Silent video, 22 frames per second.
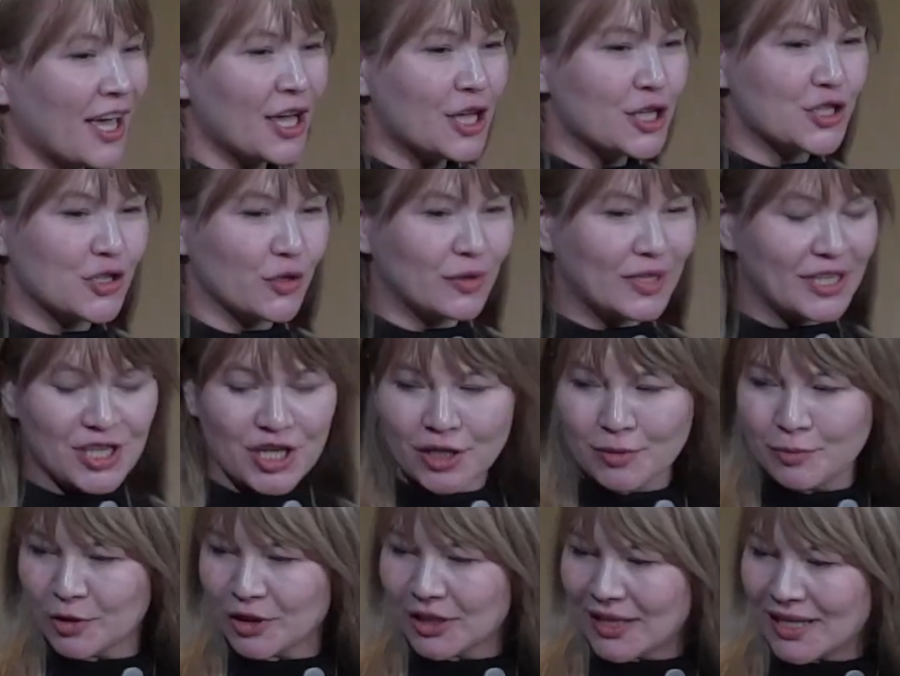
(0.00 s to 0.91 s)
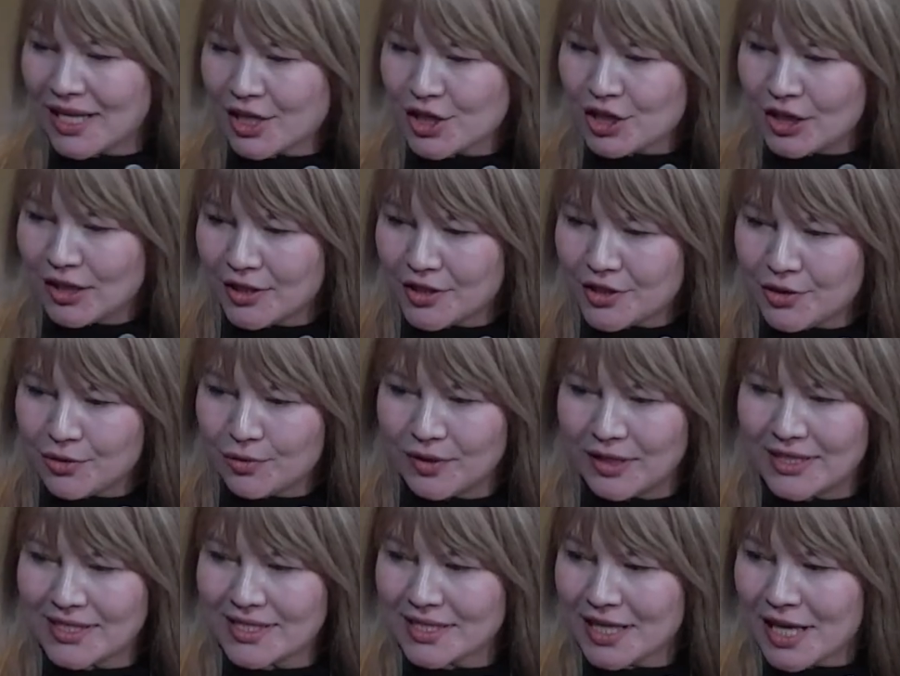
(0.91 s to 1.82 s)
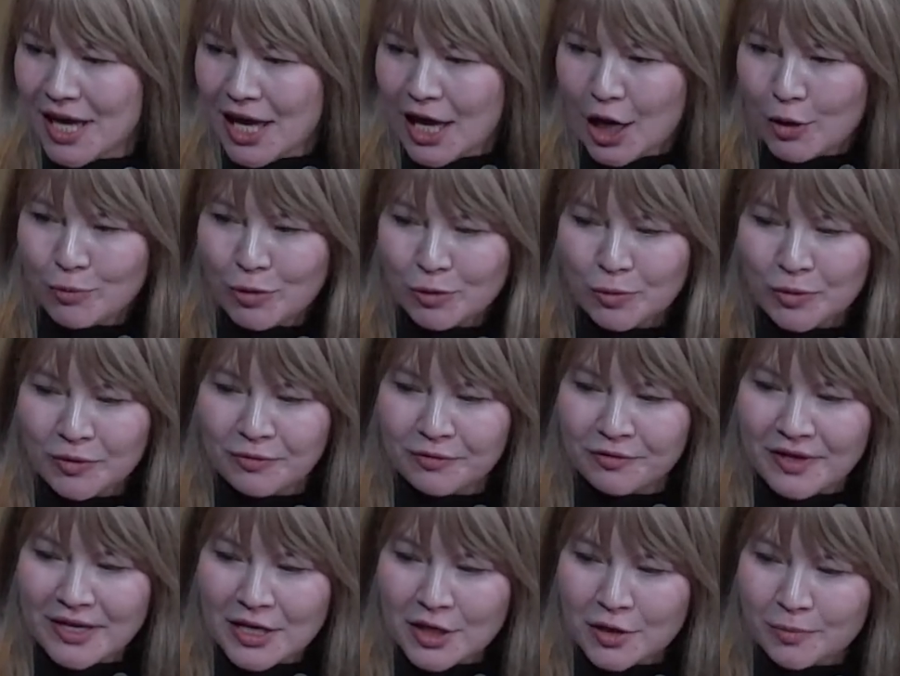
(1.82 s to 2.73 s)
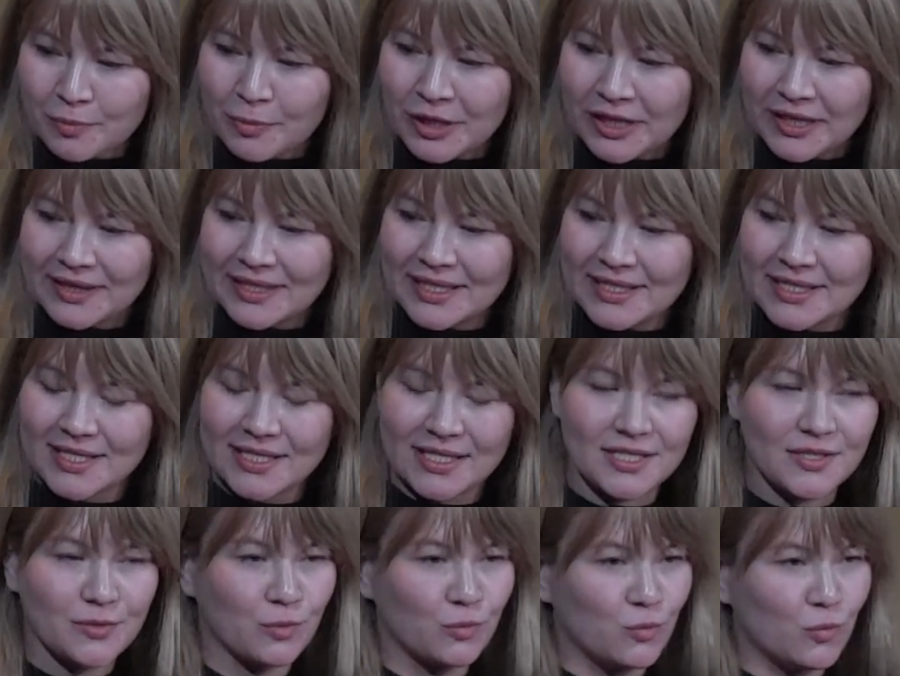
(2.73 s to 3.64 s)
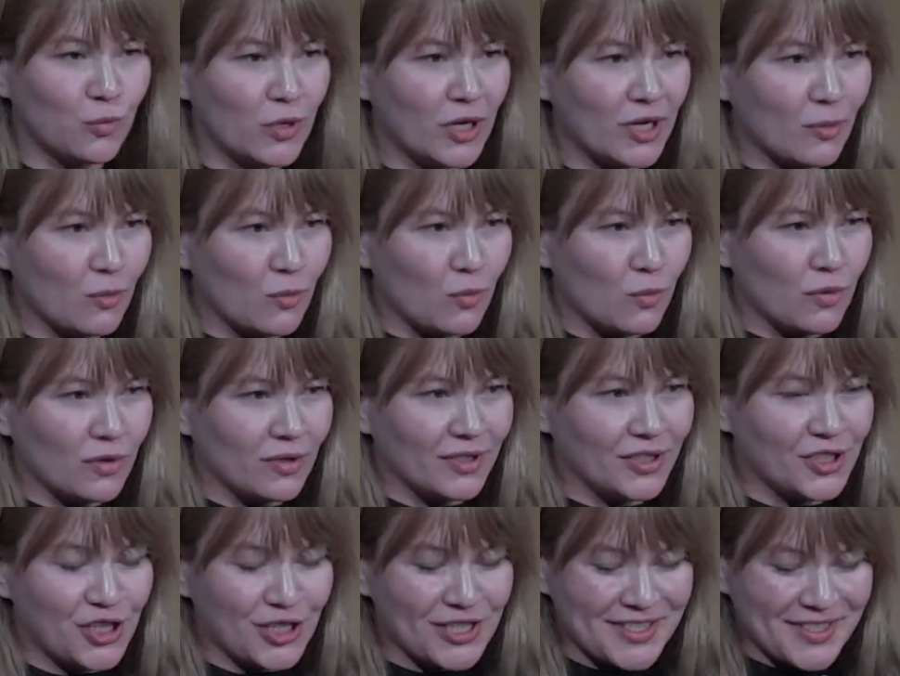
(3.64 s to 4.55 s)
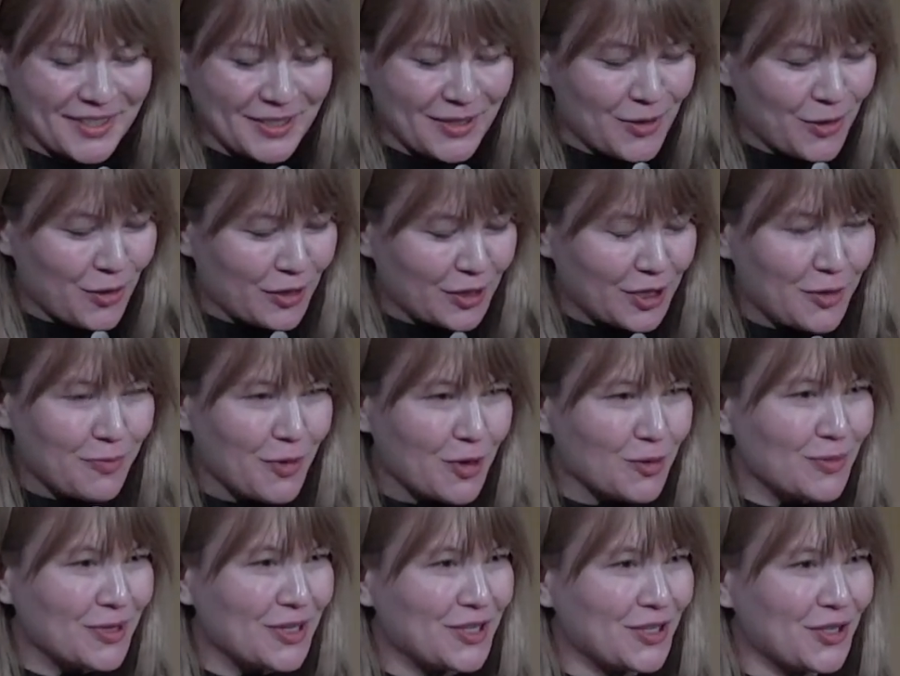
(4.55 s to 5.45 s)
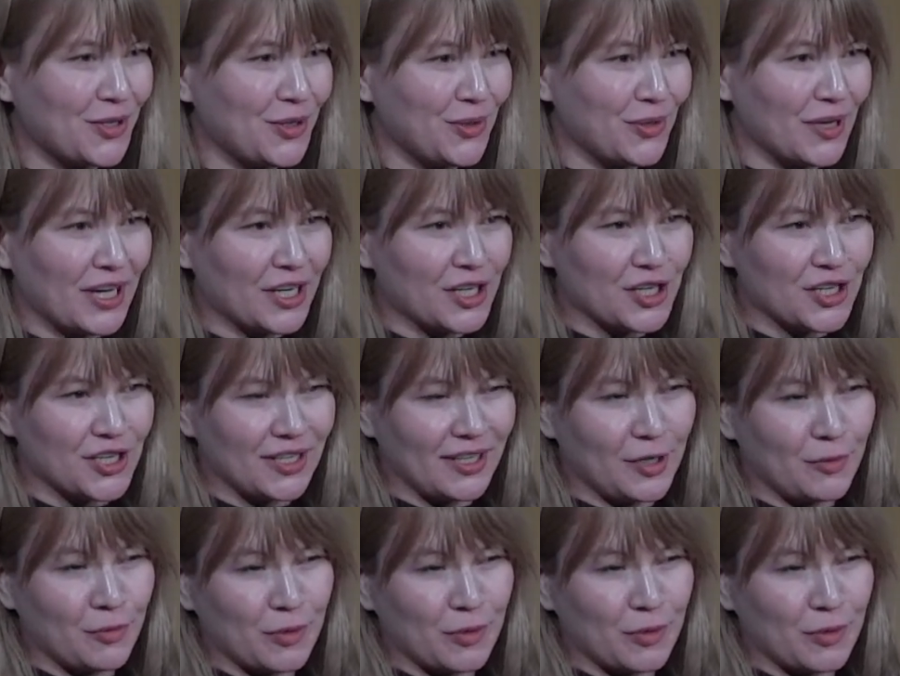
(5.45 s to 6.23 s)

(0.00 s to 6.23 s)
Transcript: So the chatbot can actually do this. And what we found by this is what, just, you know, at the moment you actually